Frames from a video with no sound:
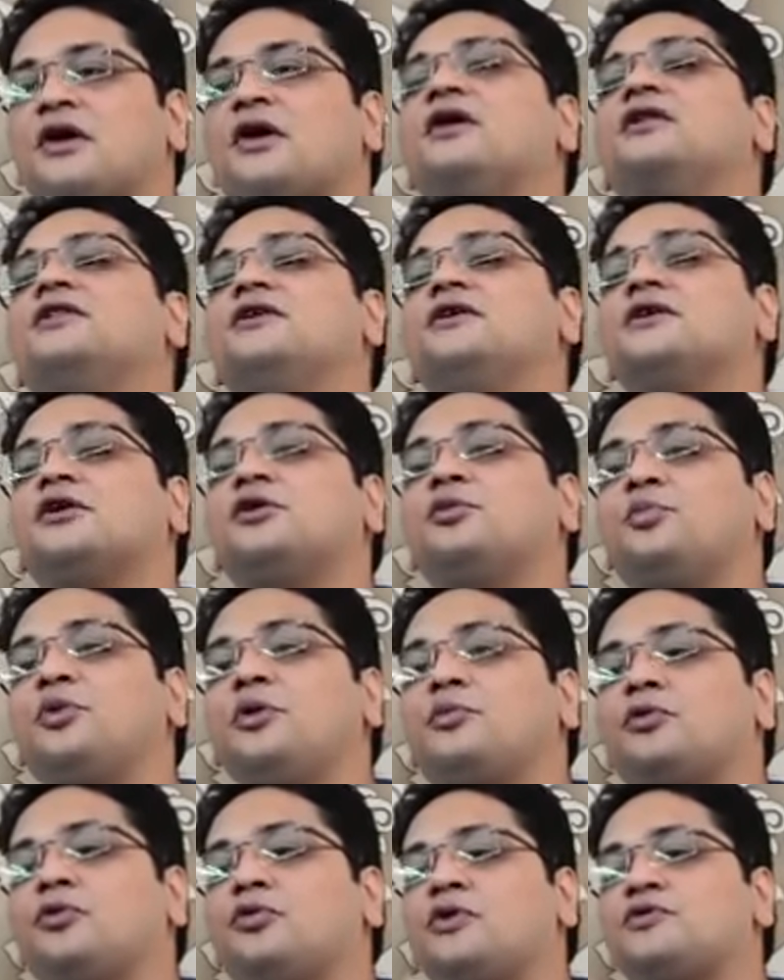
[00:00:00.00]
These are the
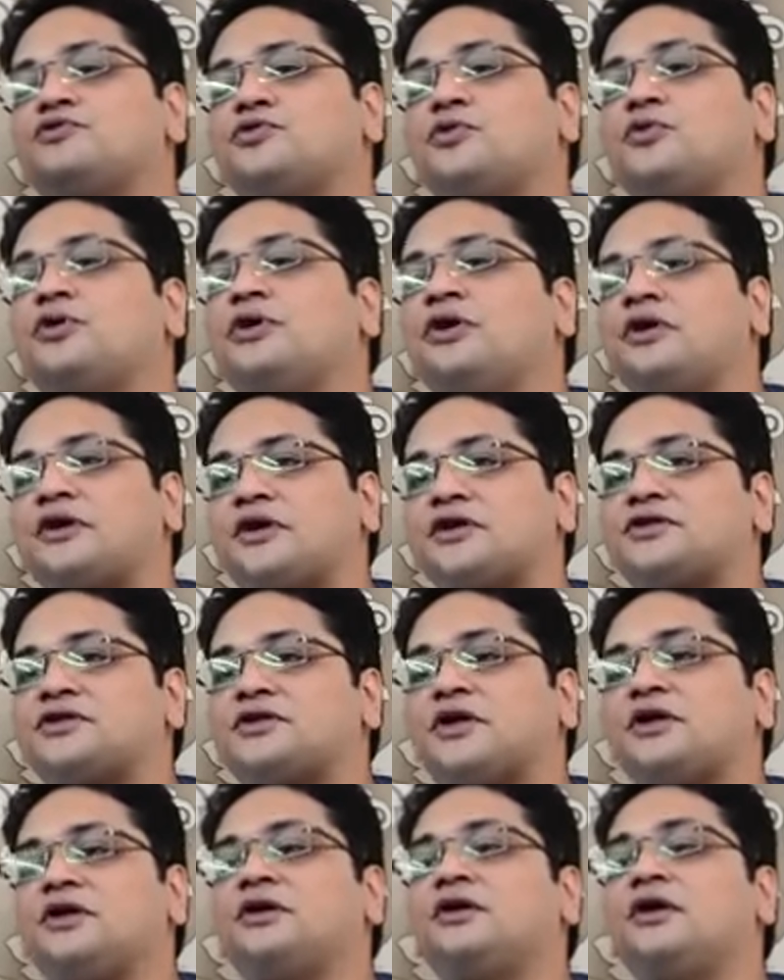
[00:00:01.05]
people who have shown interest
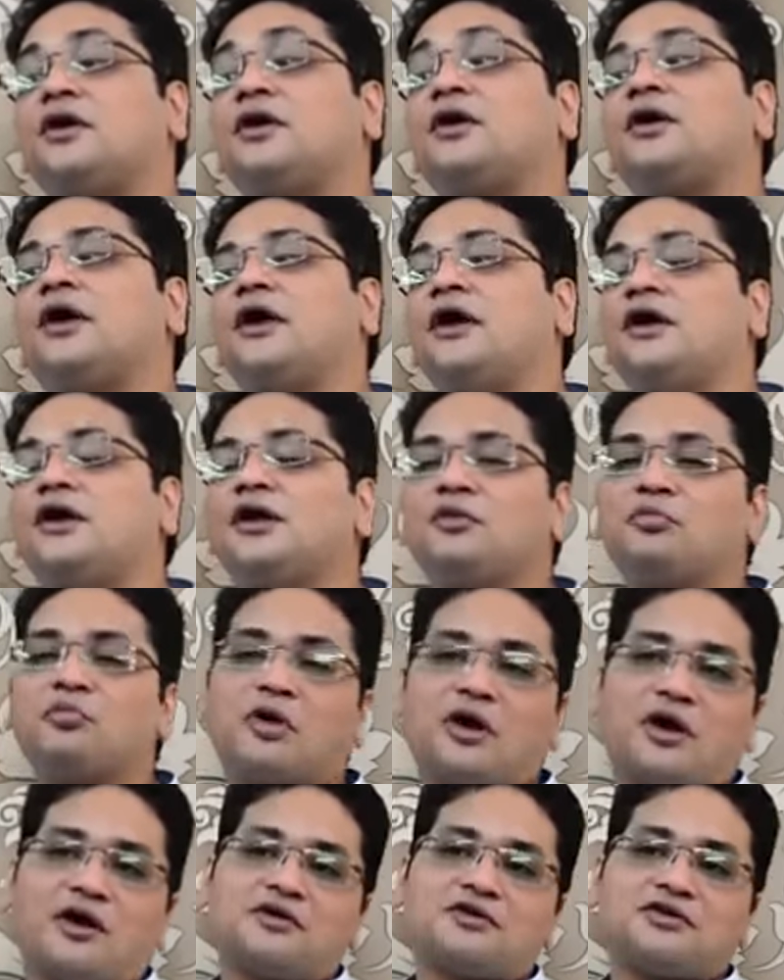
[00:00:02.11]
in Indian
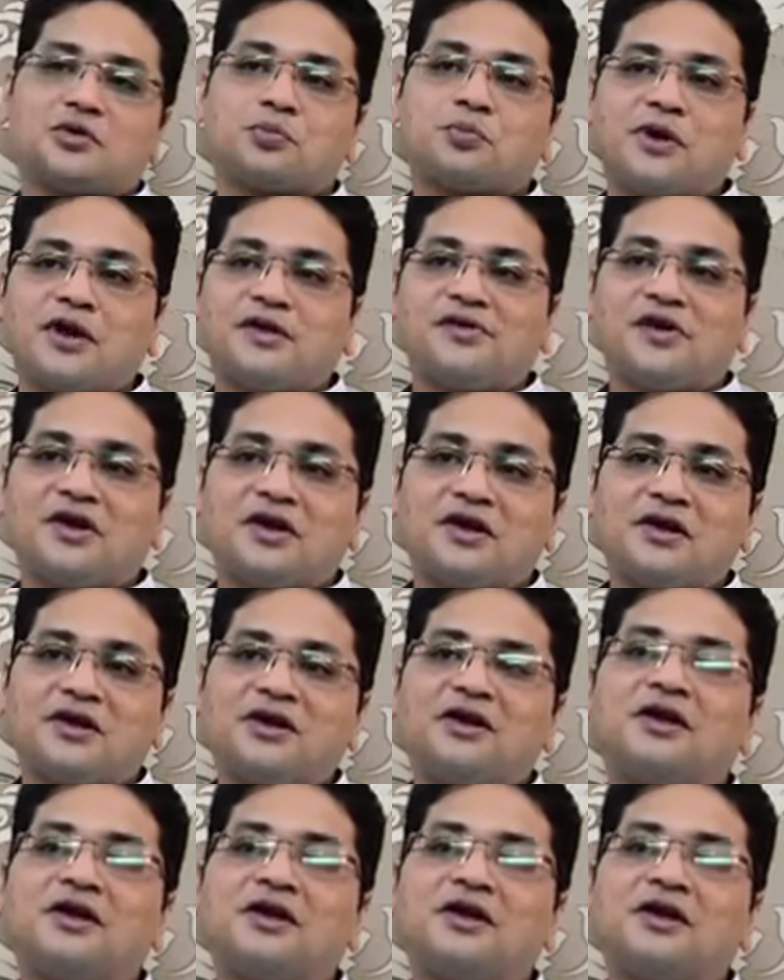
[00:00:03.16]
brand, surprisingly.